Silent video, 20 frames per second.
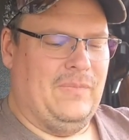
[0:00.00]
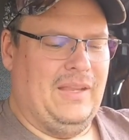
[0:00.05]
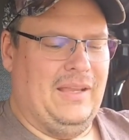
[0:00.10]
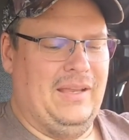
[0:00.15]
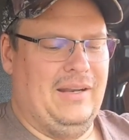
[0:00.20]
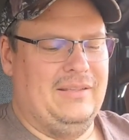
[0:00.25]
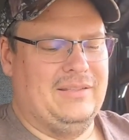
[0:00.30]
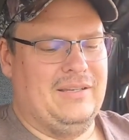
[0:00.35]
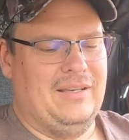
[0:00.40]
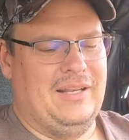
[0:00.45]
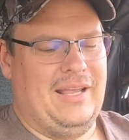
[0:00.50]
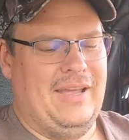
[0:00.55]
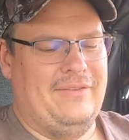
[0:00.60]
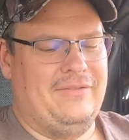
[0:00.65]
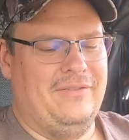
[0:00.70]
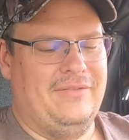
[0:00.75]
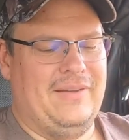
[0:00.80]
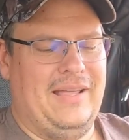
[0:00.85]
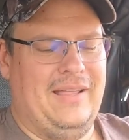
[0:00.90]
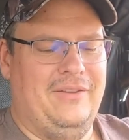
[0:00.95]
and it's going to have
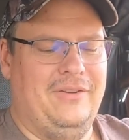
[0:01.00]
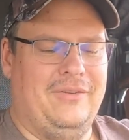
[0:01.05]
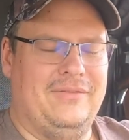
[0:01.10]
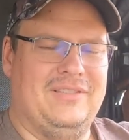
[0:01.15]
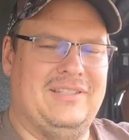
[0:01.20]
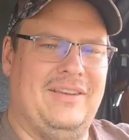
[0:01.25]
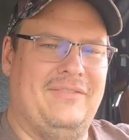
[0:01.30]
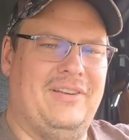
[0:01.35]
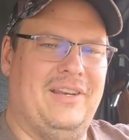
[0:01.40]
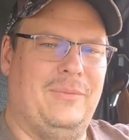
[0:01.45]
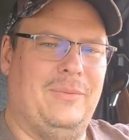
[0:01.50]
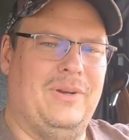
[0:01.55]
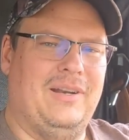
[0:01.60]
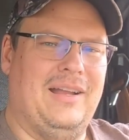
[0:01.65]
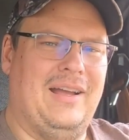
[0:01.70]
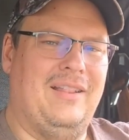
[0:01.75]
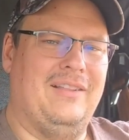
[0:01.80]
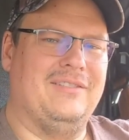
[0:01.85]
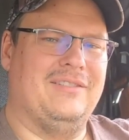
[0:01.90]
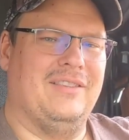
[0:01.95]
a value of
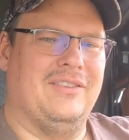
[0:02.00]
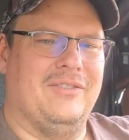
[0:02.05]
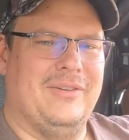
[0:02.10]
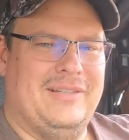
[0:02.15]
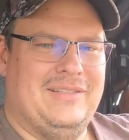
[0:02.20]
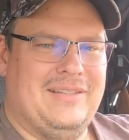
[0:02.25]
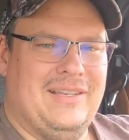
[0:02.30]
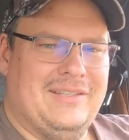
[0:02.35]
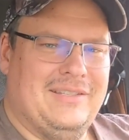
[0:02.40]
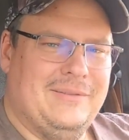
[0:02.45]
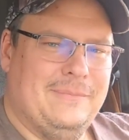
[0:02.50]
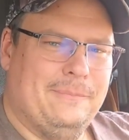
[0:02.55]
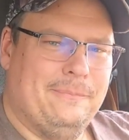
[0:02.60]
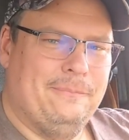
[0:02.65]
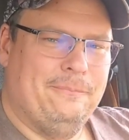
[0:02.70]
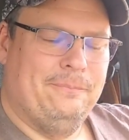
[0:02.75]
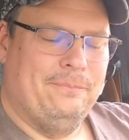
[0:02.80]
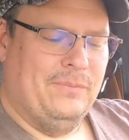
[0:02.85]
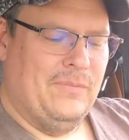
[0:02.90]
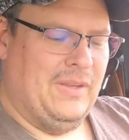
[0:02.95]

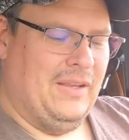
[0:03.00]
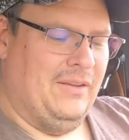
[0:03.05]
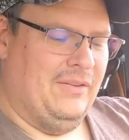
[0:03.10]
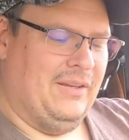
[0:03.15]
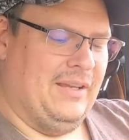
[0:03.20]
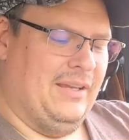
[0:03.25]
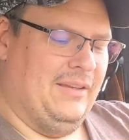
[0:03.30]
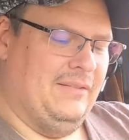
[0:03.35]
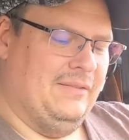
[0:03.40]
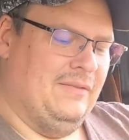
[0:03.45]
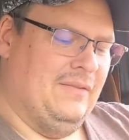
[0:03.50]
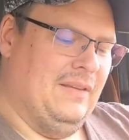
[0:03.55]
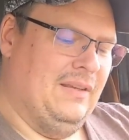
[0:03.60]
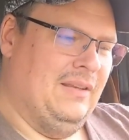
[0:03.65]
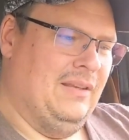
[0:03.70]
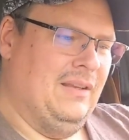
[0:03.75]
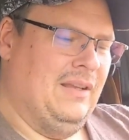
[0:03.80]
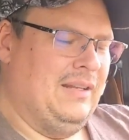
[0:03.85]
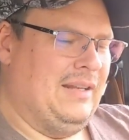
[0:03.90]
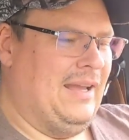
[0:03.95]
$71.03. Okay,
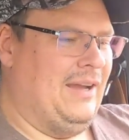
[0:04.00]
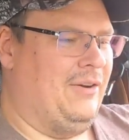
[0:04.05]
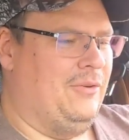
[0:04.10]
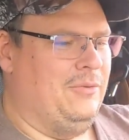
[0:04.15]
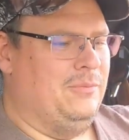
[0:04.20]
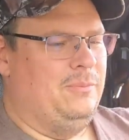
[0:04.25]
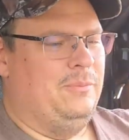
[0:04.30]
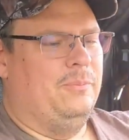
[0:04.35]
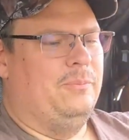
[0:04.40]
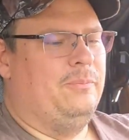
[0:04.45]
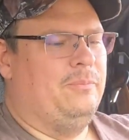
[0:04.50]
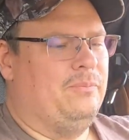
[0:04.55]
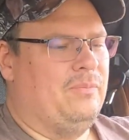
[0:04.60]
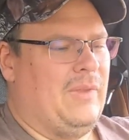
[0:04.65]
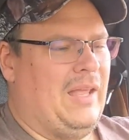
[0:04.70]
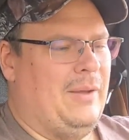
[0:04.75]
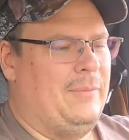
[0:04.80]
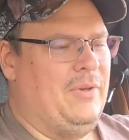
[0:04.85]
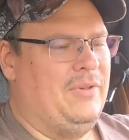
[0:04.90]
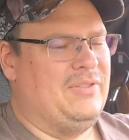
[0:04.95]
now
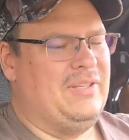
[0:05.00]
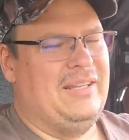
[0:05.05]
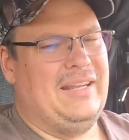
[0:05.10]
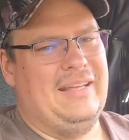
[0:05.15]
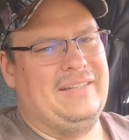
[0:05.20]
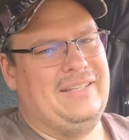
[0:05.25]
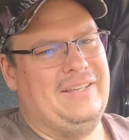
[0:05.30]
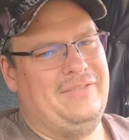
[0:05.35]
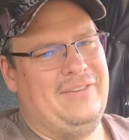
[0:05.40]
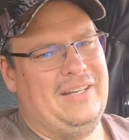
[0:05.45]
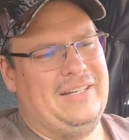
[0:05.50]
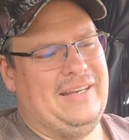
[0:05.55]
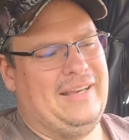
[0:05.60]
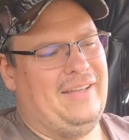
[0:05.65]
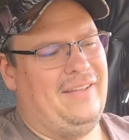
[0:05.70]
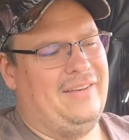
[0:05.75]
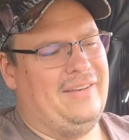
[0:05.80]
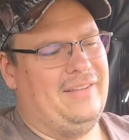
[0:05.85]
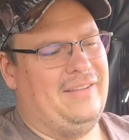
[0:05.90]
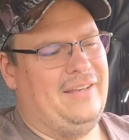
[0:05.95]
I'm using that dividend
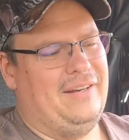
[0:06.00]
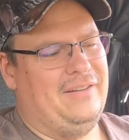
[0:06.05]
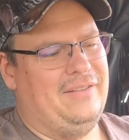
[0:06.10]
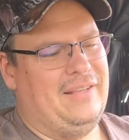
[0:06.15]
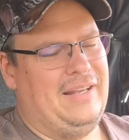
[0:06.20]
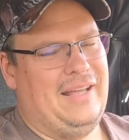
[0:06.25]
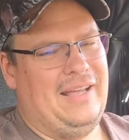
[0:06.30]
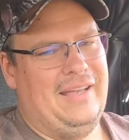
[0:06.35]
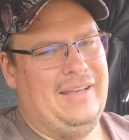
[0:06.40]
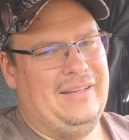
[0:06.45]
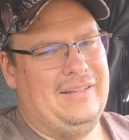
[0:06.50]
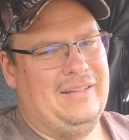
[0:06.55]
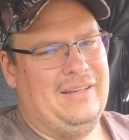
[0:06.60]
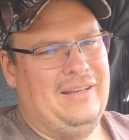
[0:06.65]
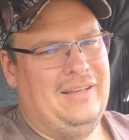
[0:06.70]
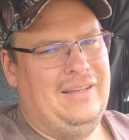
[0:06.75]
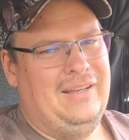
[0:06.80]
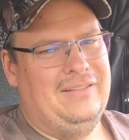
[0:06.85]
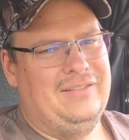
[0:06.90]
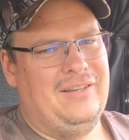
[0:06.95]
calculator that I
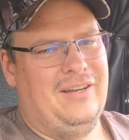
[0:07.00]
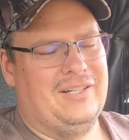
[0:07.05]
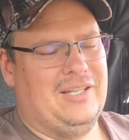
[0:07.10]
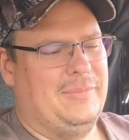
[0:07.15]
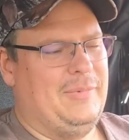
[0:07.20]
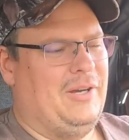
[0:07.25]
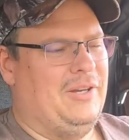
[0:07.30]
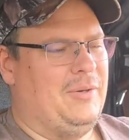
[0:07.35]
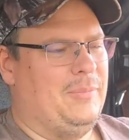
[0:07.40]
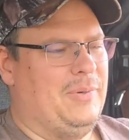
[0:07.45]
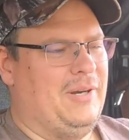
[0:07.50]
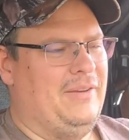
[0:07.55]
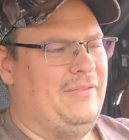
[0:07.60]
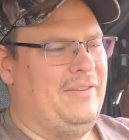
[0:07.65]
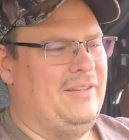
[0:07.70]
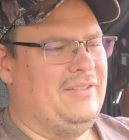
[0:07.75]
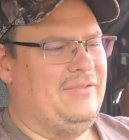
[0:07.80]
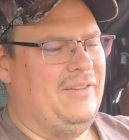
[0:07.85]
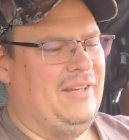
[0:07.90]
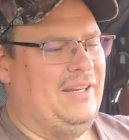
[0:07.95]
talked about in a
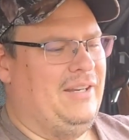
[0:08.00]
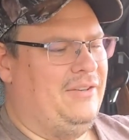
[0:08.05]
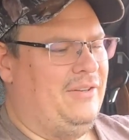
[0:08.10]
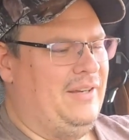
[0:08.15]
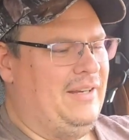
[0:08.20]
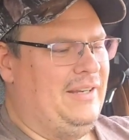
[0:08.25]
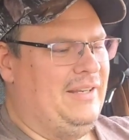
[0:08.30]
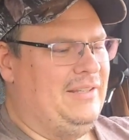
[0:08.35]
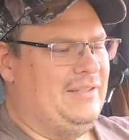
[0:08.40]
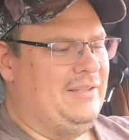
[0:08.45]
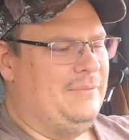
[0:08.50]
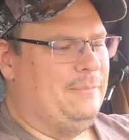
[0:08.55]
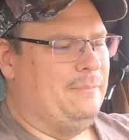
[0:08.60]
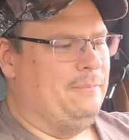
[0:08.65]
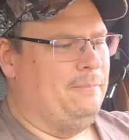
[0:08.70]
previous video. It is